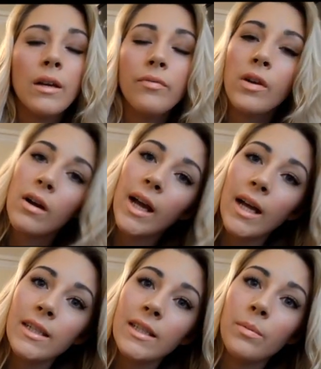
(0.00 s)
and I forgot I
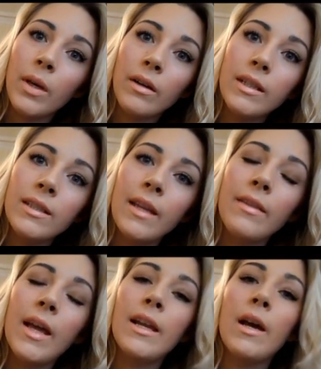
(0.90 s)
had it, to be honest. And
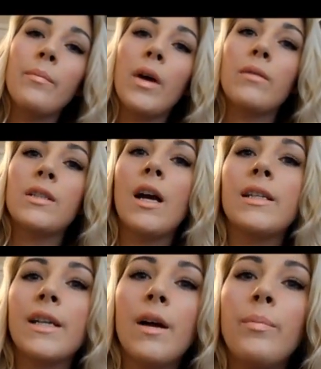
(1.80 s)
then I was
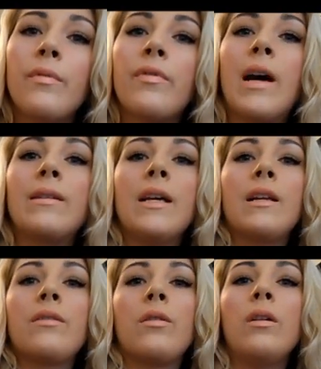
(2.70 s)
tidying up and found it, and
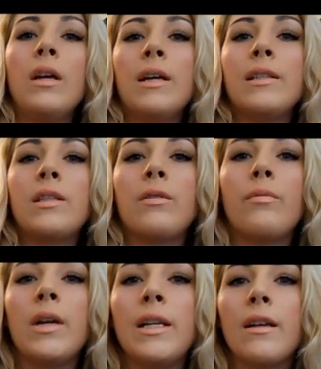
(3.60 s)
I thought, this is a
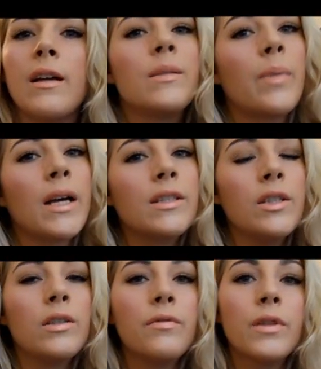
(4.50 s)
really nice bag
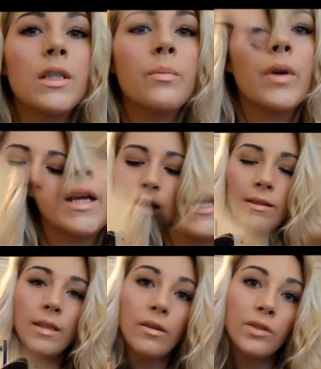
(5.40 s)
to use for spring and summer. I'll put that down
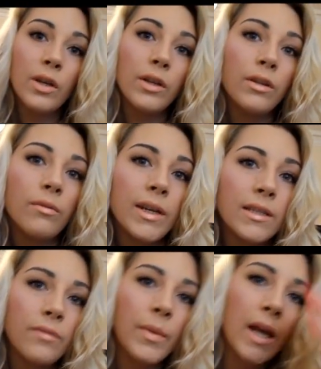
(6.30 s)
and I'll show you the
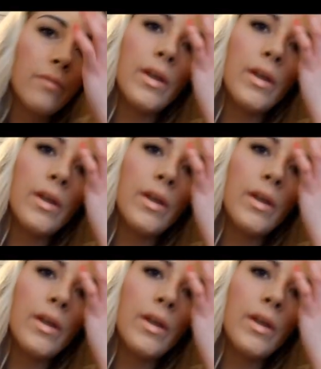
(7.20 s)
rest of my